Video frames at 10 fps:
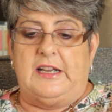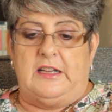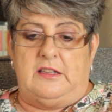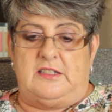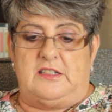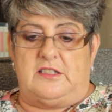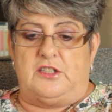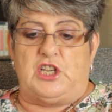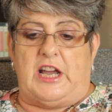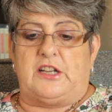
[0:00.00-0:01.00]
This is
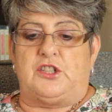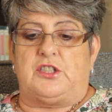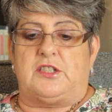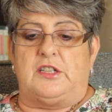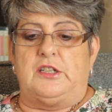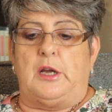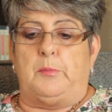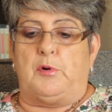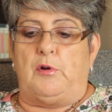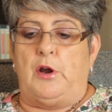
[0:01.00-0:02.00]
the Jackson
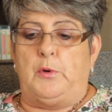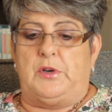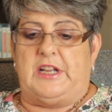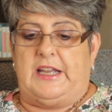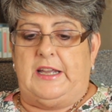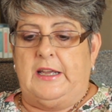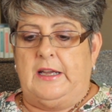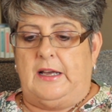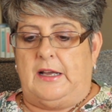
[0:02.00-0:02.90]
Brody.